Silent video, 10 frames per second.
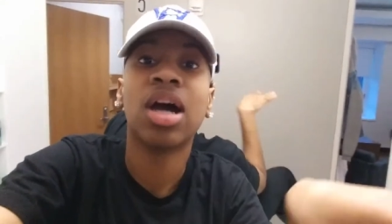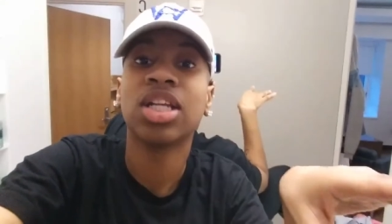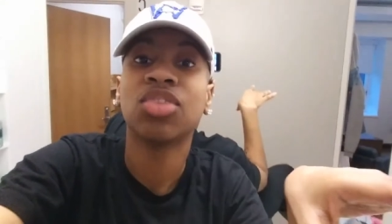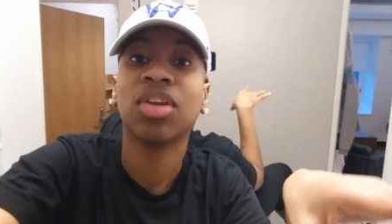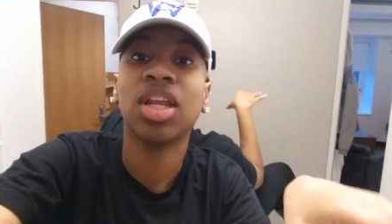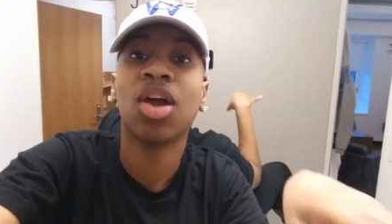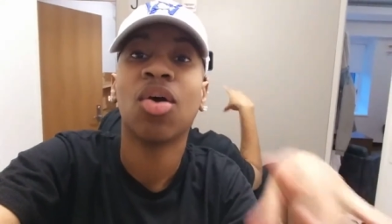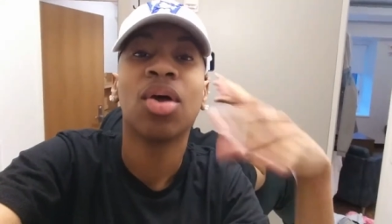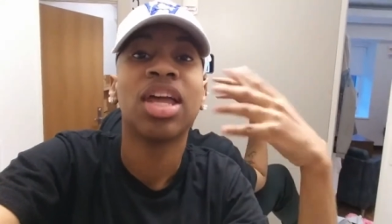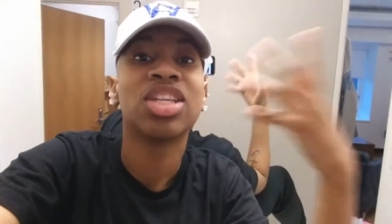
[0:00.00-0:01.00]
on this
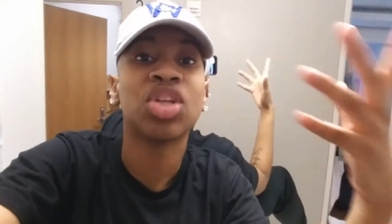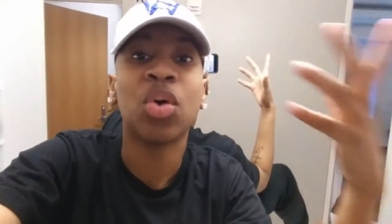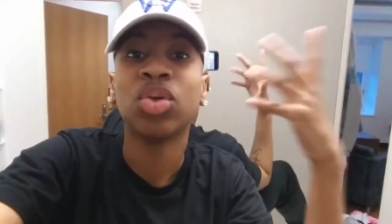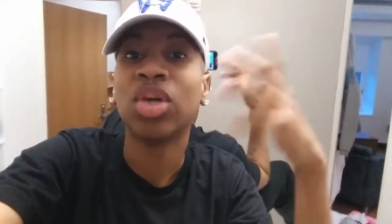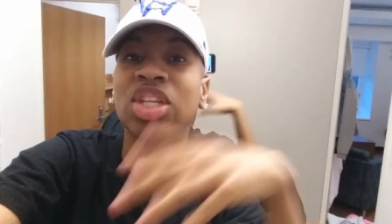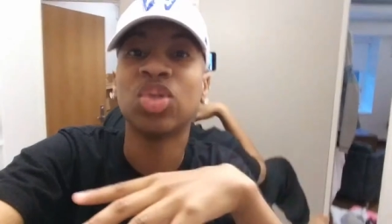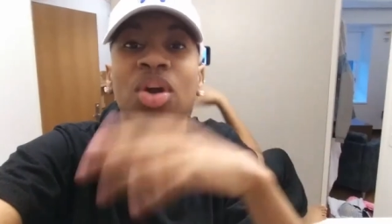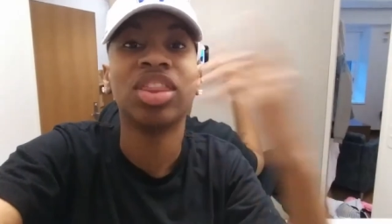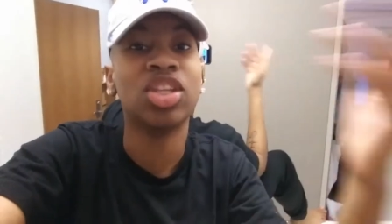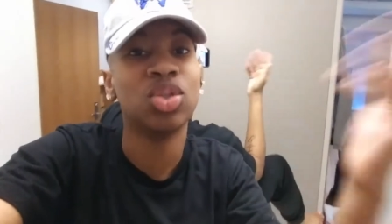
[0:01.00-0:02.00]
video so you can
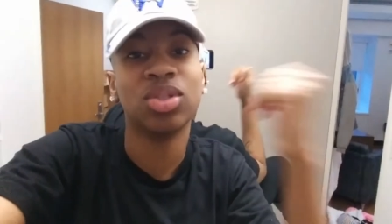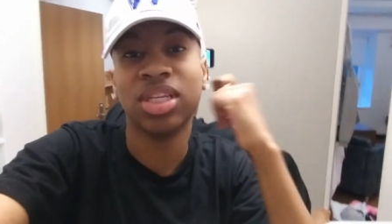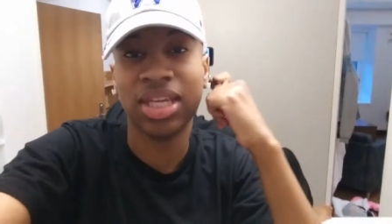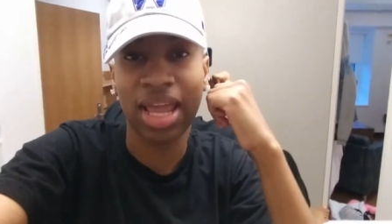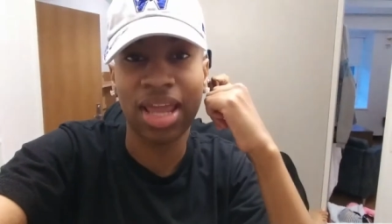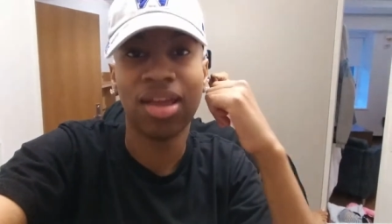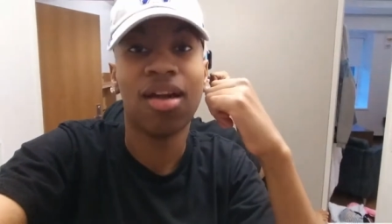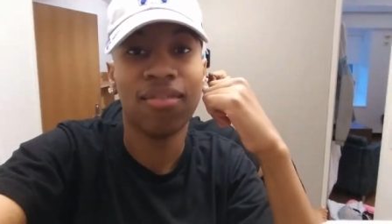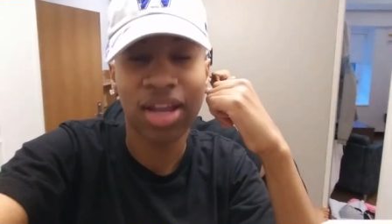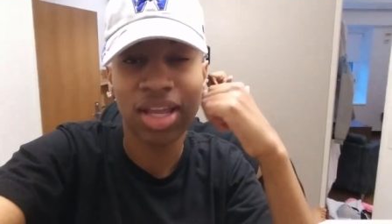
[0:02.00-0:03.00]
join the juicy gang
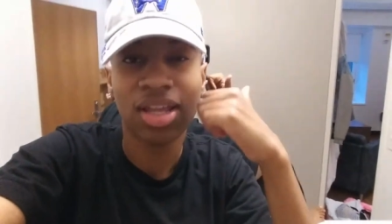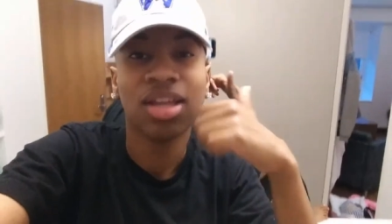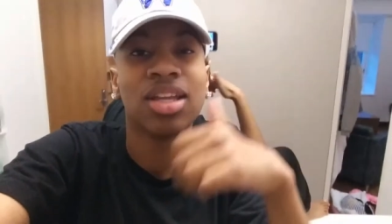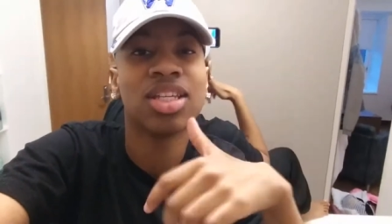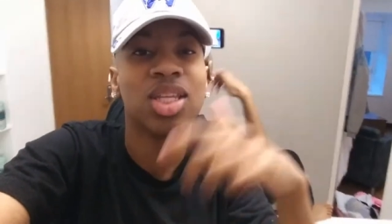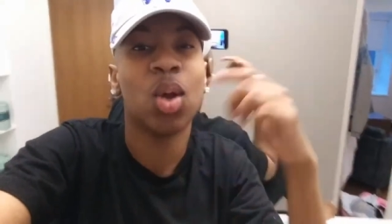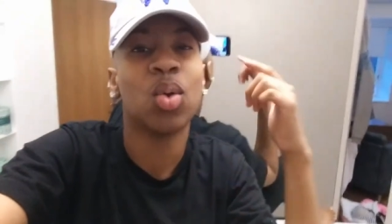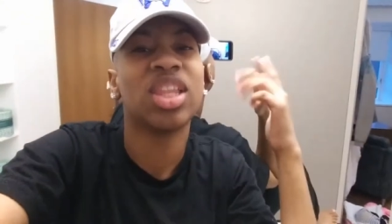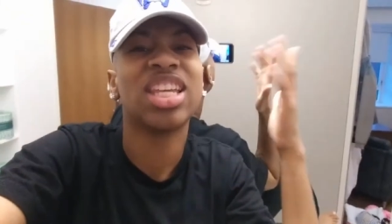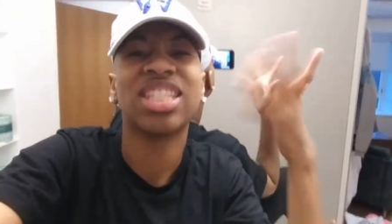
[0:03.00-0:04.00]
all right
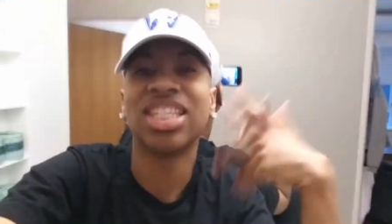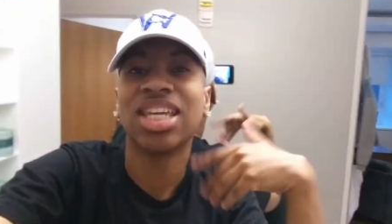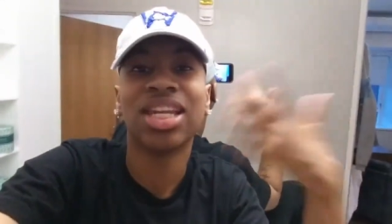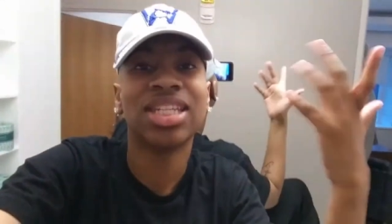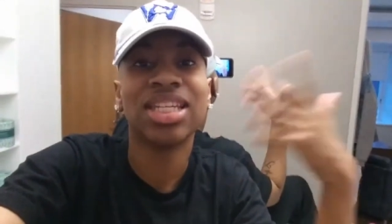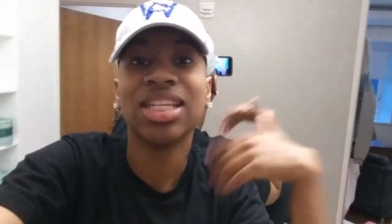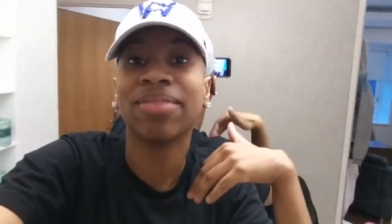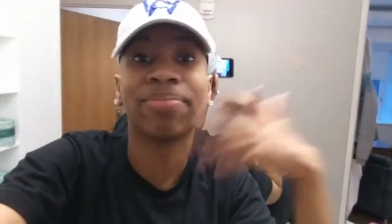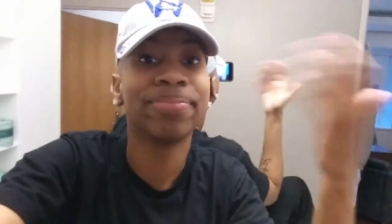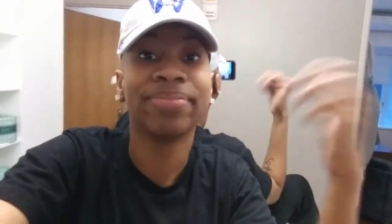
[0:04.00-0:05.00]
so let's just get into it
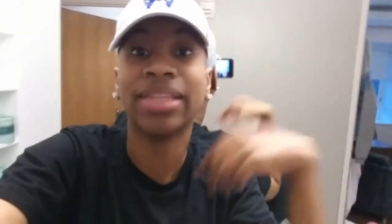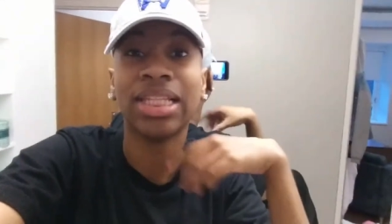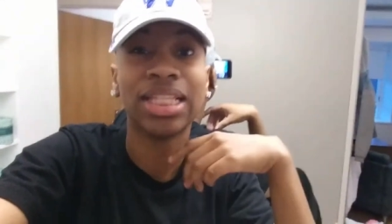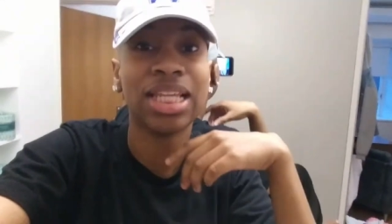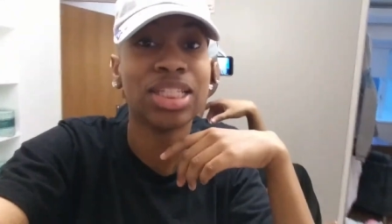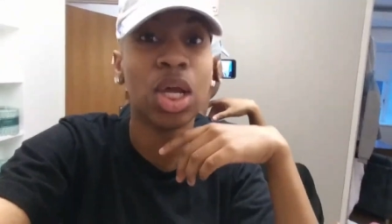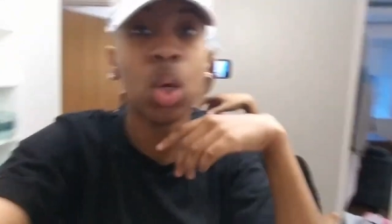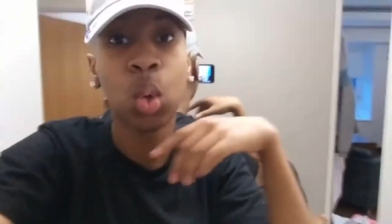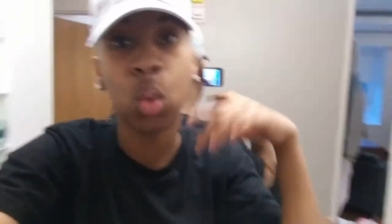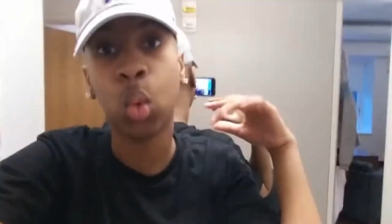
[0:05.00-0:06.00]
let's go